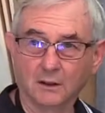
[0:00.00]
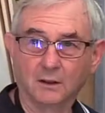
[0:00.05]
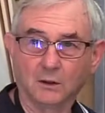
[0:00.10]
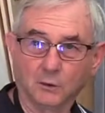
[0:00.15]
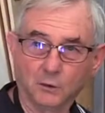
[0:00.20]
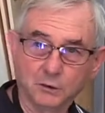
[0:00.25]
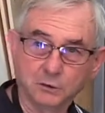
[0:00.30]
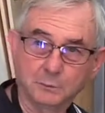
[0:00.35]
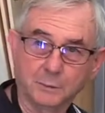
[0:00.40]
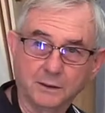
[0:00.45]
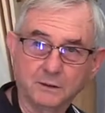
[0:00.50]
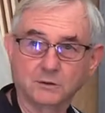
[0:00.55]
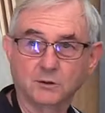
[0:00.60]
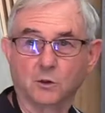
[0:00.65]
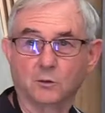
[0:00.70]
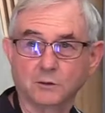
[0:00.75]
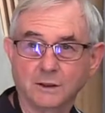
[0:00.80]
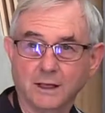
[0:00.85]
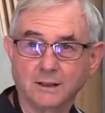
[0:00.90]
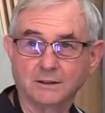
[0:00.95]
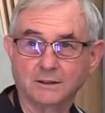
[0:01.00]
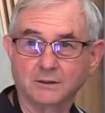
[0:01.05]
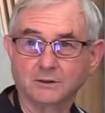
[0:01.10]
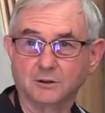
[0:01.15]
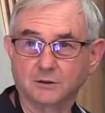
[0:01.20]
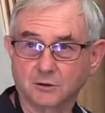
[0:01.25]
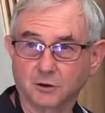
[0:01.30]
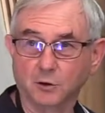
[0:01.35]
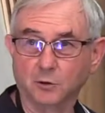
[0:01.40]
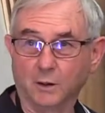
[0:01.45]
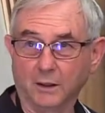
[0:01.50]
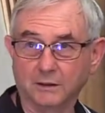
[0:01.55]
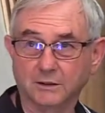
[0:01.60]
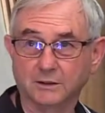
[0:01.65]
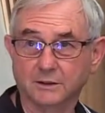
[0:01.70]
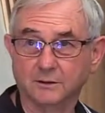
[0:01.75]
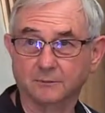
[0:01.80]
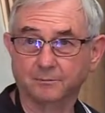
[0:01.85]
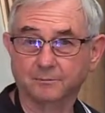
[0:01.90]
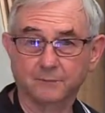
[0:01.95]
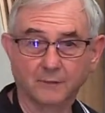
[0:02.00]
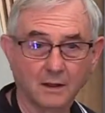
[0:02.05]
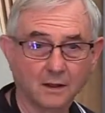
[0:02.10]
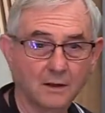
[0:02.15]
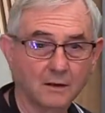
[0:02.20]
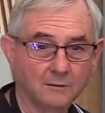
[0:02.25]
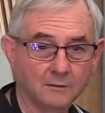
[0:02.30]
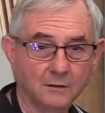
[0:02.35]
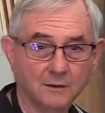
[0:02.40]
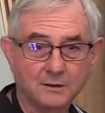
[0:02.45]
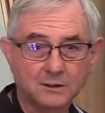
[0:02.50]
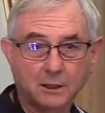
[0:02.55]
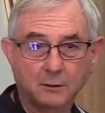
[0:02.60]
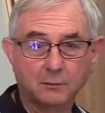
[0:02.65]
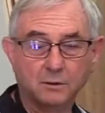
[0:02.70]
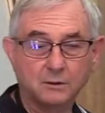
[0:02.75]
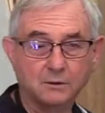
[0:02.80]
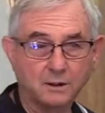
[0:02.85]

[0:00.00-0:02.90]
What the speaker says: or it's been donated to us. For example,